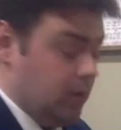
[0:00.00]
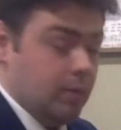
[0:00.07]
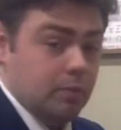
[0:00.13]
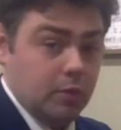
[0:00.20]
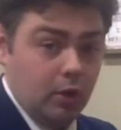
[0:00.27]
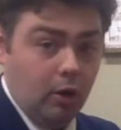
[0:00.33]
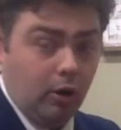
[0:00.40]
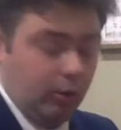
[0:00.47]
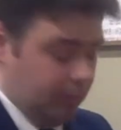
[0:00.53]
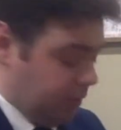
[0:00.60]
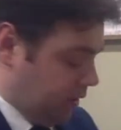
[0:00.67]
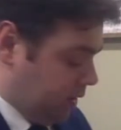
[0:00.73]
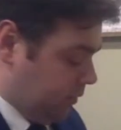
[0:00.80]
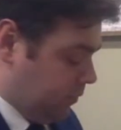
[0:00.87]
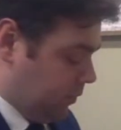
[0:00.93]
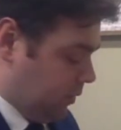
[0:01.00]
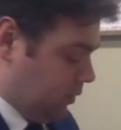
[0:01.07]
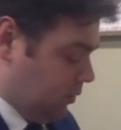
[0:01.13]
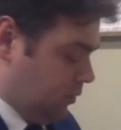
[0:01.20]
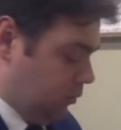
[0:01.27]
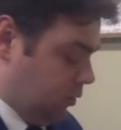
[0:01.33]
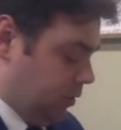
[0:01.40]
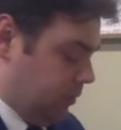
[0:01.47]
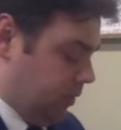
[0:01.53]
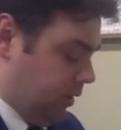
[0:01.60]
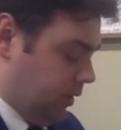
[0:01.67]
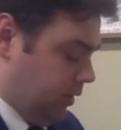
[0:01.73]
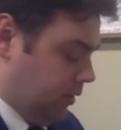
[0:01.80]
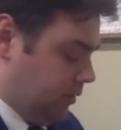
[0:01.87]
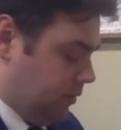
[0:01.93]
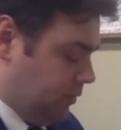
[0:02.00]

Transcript: the harmony would be,